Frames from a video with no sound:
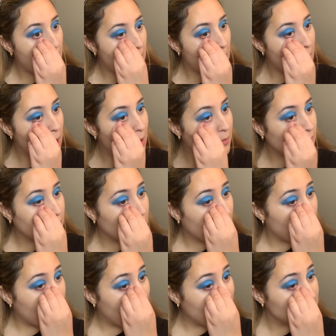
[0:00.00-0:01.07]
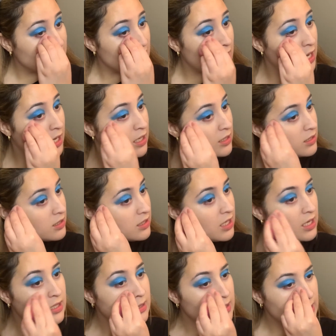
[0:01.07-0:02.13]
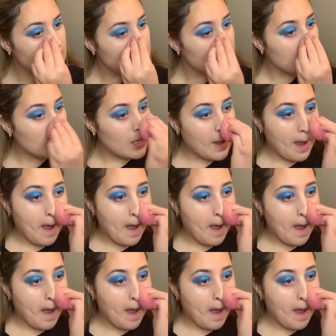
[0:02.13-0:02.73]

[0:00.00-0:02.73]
I'm like mad tan and sexy.